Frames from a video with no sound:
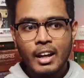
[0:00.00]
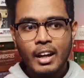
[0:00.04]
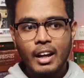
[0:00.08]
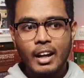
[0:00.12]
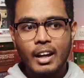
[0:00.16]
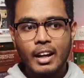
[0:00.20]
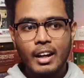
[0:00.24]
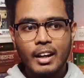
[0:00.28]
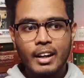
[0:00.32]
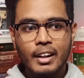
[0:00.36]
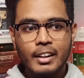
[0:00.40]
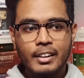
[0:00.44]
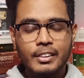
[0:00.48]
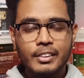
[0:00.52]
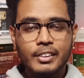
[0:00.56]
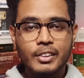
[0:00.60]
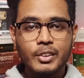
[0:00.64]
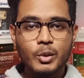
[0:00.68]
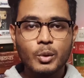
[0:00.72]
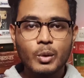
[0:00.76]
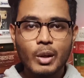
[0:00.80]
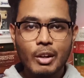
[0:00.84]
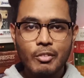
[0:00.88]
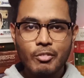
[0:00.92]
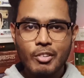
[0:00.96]
And
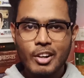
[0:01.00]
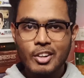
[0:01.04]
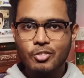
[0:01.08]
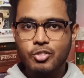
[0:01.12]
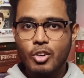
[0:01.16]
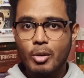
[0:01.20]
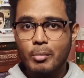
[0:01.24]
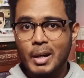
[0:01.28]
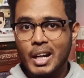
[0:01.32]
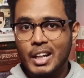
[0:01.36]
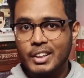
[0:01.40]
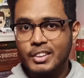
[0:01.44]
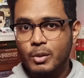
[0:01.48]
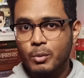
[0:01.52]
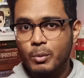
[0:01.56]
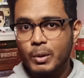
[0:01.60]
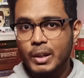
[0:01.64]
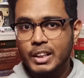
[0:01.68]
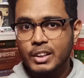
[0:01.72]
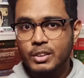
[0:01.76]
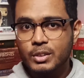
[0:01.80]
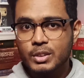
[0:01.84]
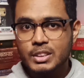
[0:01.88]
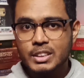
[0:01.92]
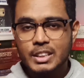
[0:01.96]
you can wait for my other
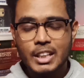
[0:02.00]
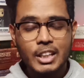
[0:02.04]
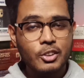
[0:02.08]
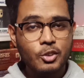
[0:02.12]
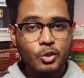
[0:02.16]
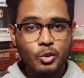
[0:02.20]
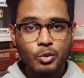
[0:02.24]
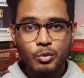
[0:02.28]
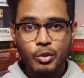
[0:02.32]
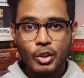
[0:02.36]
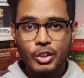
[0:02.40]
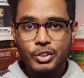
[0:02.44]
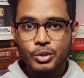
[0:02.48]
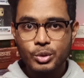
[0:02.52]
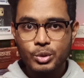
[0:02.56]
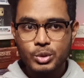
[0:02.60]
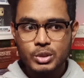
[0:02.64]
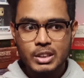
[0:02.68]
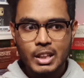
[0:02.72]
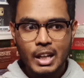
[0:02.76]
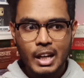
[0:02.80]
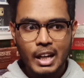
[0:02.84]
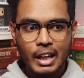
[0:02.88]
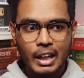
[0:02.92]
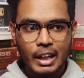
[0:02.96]
videos, stay tuned for
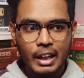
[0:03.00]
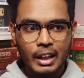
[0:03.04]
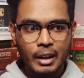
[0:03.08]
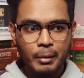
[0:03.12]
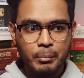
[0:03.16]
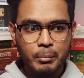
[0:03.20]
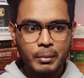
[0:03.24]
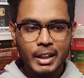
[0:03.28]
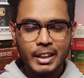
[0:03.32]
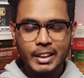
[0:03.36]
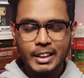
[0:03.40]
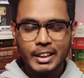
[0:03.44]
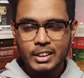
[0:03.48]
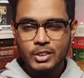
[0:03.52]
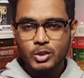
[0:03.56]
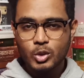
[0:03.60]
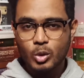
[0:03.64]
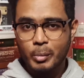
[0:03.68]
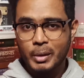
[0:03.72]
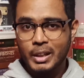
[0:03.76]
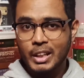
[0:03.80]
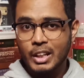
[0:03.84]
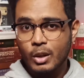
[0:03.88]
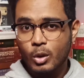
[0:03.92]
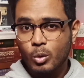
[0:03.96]
those. I am getting so
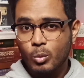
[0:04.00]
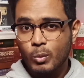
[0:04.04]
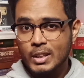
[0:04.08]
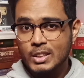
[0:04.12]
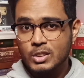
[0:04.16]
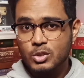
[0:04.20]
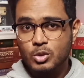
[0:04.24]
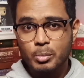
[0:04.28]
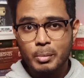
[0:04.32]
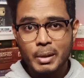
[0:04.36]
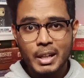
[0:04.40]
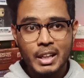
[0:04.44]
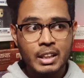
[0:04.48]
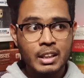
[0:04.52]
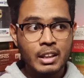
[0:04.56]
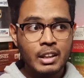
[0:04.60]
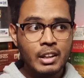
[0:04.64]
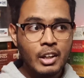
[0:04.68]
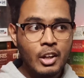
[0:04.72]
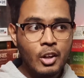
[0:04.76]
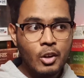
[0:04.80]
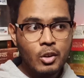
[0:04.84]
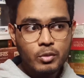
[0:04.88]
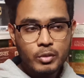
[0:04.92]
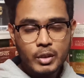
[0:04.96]
many requests to make
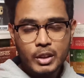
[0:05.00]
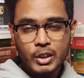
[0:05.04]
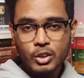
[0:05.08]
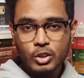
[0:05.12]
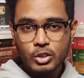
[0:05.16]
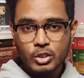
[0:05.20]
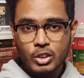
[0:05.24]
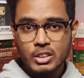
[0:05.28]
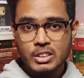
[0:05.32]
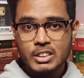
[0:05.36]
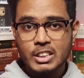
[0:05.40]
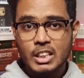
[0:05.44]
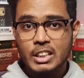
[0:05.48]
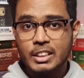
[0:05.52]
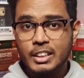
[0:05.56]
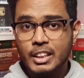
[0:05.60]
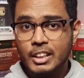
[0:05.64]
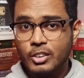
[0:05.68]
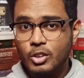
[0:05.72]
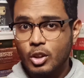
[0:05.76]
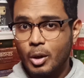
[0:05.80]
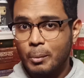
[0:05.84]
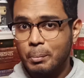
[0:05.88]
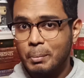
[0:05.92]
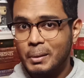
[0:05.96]
videos on certain
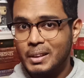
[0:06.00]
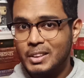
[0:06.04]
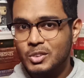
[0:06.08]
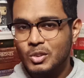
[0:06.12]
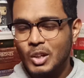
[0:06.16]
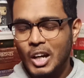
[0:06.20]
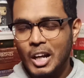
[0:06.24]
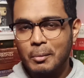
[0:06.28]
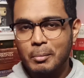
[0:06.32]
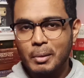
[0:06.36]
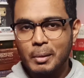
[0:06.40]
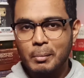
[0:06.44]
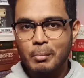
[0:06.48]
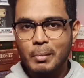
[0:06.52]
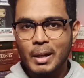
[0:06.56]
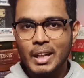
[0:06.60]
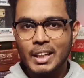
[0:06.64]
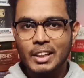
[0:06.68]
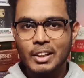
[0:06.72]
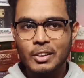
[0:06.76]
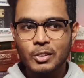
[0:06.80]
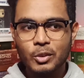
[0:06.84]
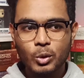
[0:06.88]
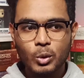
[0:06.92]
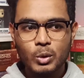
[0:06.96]
topics, so I'll be
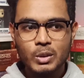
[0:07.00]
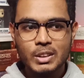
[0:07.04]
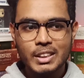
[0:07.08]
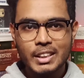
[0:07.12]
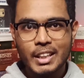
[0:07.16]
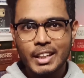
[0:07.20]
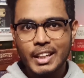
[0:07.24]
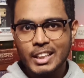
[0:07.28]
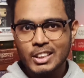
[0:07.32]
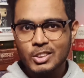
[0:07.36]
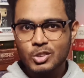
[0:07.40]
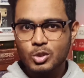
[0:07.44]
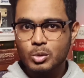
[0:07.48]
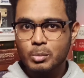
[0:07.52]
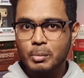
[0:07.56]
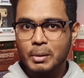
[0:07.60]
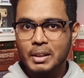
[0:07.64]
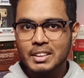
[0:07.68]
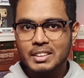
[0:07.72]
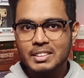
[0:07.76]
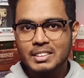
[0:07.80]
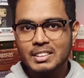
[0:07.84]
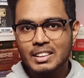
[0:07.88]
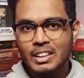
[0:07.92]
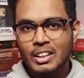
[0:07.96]
making those in the next 2
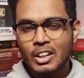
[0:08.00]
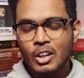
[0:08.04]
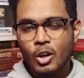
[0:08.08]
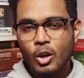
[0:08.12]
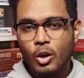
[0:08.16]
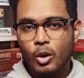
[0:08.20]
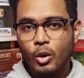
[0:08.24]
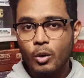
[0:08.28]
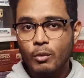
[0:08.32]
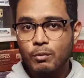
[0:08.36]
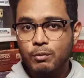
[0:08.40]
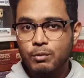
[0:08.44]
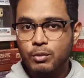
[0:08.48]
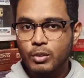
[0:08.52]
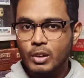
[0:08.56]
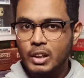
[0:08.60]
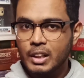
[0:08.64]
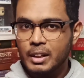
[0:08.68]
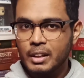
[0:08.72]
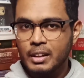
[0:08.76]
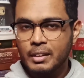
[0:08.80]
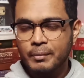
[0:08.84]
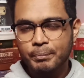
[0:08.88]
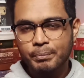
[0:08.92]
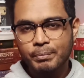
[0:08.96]
months, or
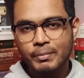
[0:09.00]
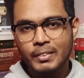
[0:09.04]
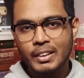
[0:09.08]
hopefully